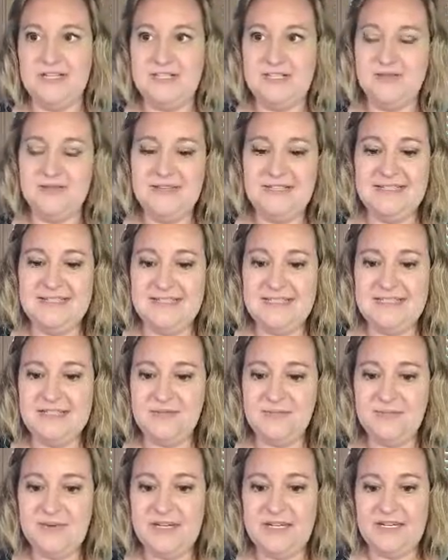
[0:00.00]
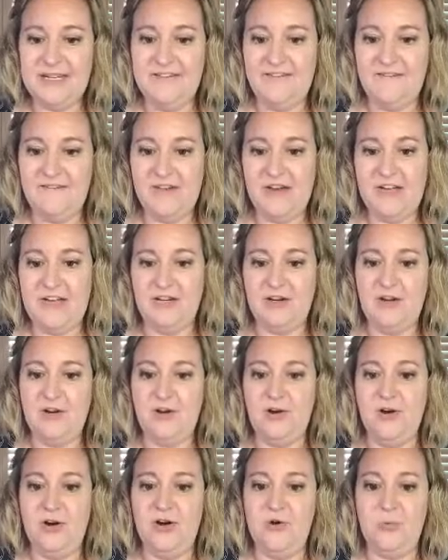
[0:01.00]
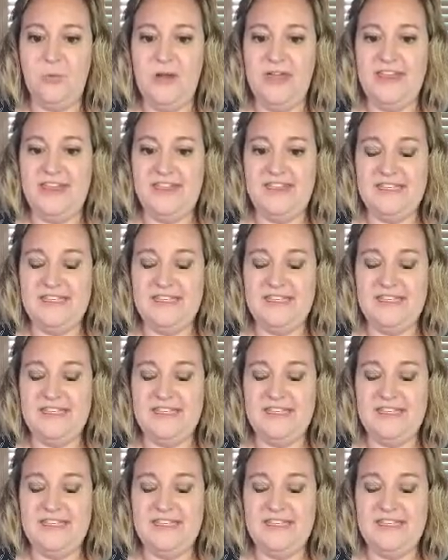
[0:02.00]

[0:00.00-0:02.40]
So this is a really fun card with